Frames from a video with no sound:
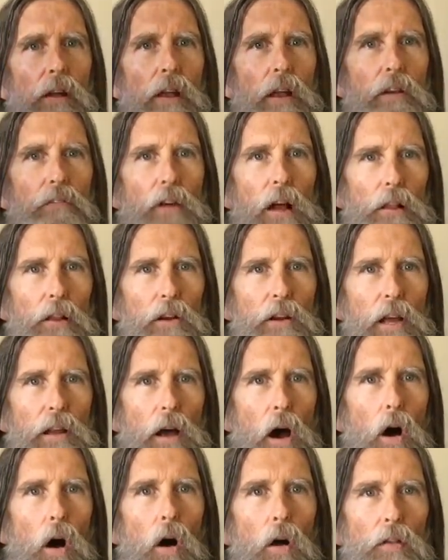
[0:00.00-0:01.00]
if I look at
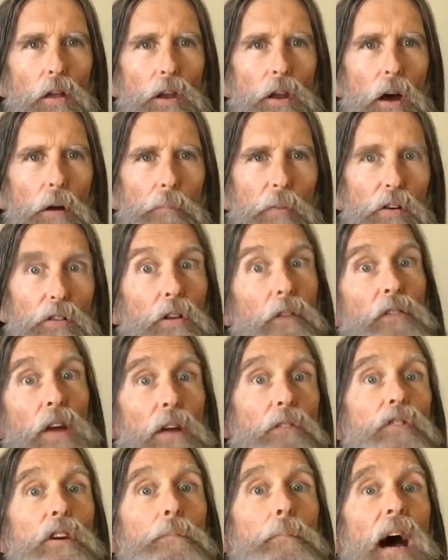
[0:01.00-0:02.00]
all the numbers of
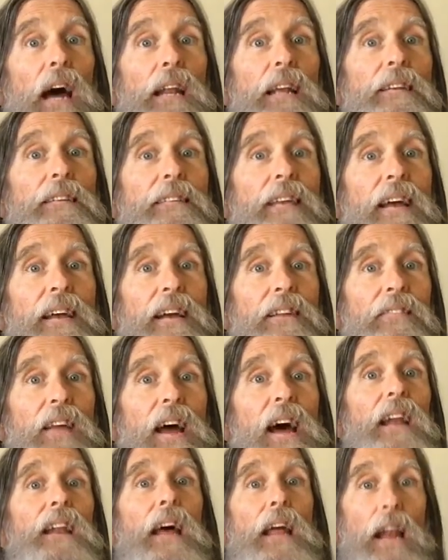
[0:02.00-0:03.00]
everybody saying
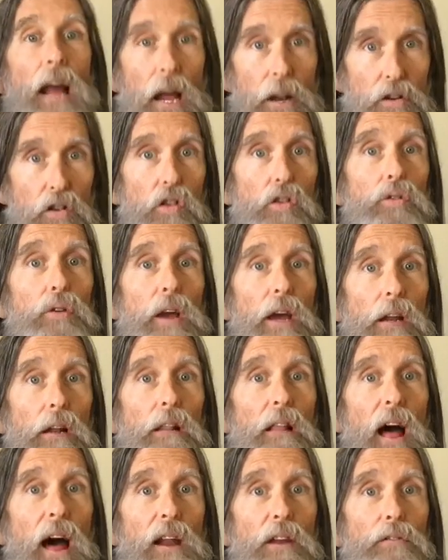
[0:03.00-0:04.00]
that, and I do get a
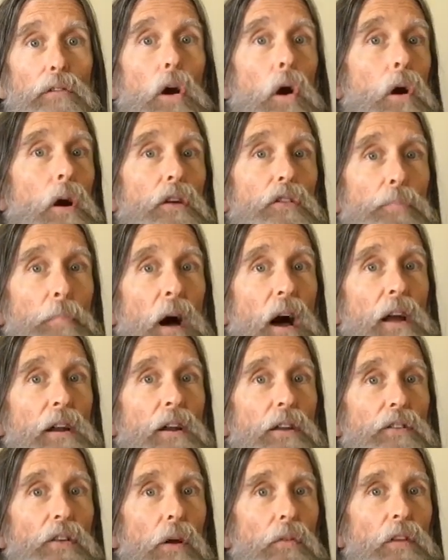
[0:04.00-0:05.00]
lot of
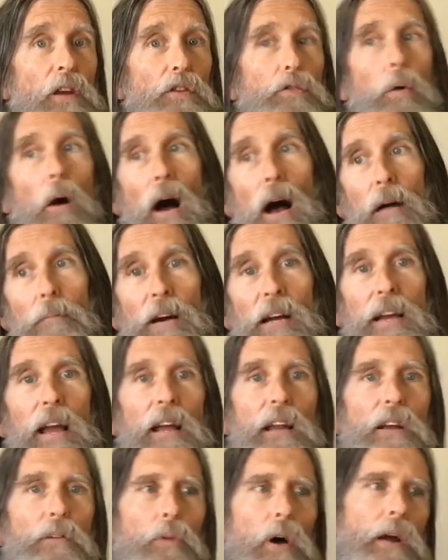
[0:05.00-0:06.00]
correspondence on this, why am I
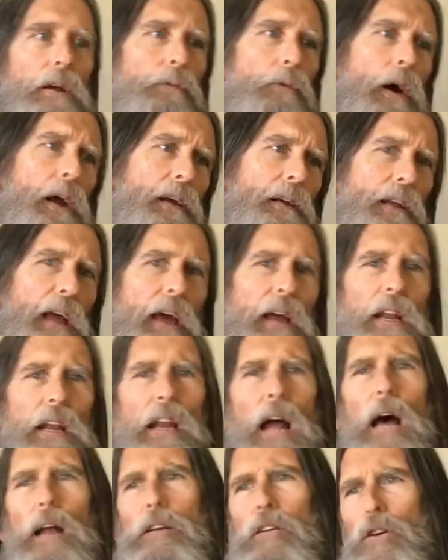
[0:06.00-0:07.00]
gaining weight? Weight gain,
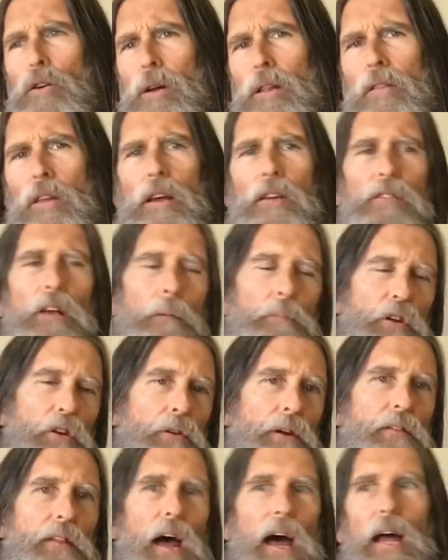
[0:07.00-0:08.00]
and I'm doing this, I'm
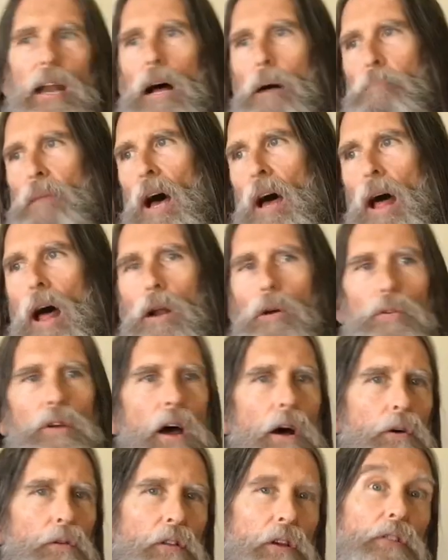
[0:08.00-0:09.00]
doing that, I'm not, I don't
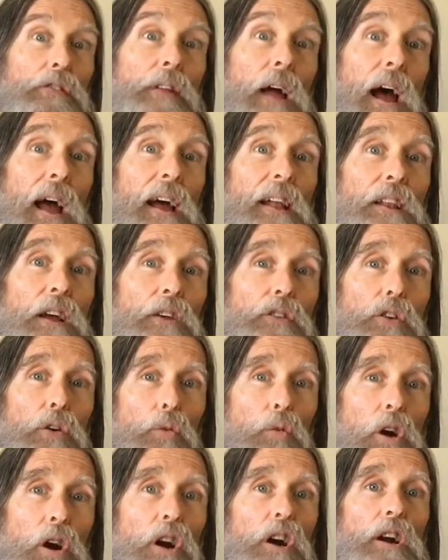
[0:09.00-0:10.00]
know, this diet
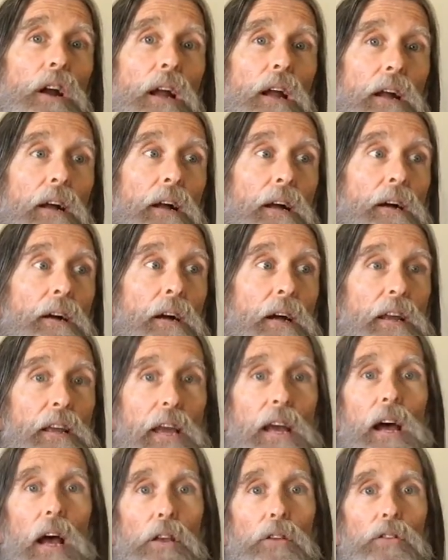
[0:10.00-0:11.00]
doesn't work.
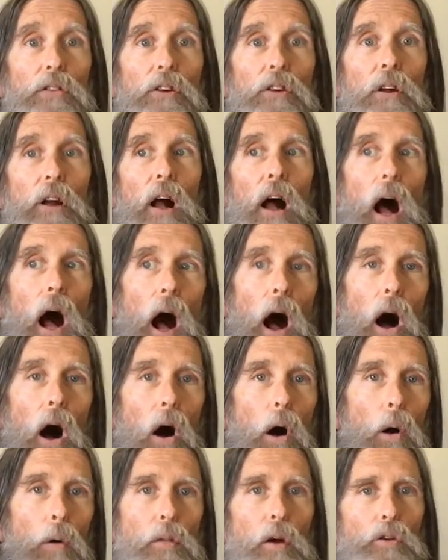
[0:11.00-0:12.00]
Yes,
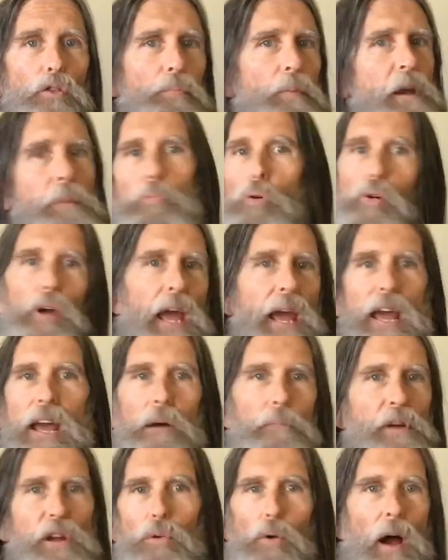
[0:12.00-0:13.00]
all those people
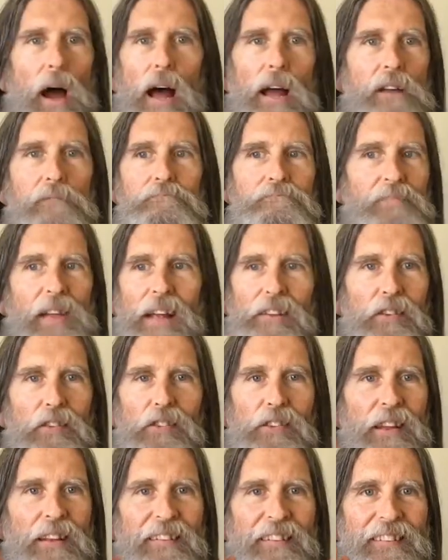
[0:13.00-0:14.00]
can't be right. That's
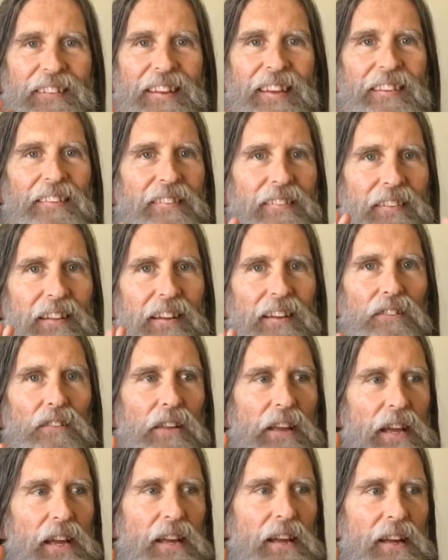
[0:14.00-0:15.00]

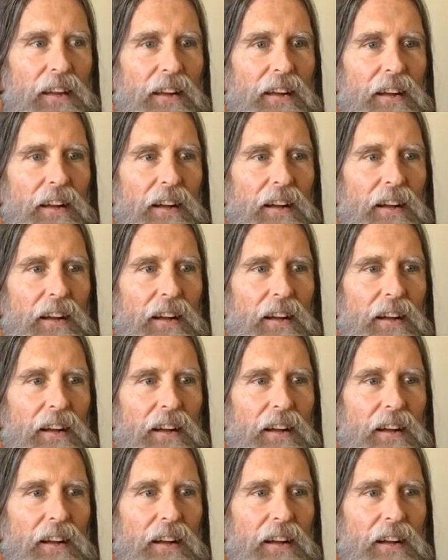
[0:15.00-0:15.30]
statistically,